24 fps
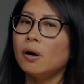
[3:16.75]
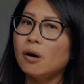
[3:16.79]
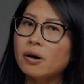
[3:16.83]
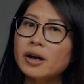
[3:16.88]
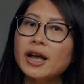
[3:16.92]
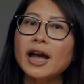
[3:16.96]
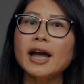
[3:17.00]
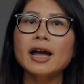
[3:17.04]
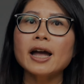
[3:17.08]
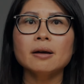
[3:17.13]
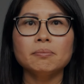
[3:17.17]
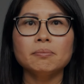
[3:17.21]

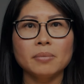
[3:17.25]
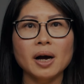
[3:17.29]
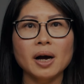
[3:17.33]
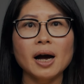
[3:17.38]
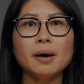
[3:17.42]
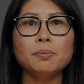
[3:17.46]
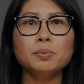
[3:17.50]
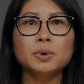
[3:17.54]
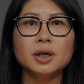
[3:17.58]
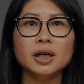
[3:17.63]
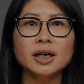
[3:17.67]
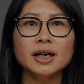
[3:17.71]
okay,
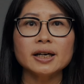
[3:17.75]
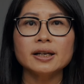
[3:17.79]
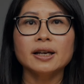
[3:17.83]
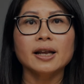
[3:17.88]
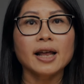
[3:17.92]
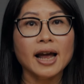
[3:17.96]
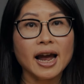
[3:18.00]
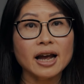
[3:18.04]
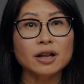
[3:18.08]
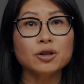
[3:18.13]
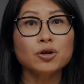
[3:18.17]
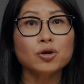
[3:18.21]
I'm good,
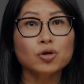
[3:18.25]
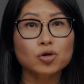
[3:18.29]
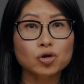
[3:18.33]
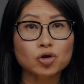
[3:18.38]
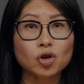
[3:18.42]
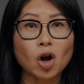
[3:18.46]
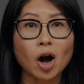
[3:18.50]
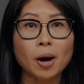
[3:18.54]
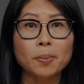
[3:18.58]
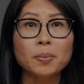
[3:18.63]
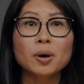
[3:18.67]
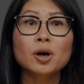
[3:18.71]
and you
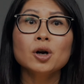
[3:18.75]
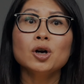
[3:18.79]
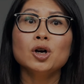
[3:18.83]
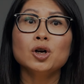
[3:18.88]
stop.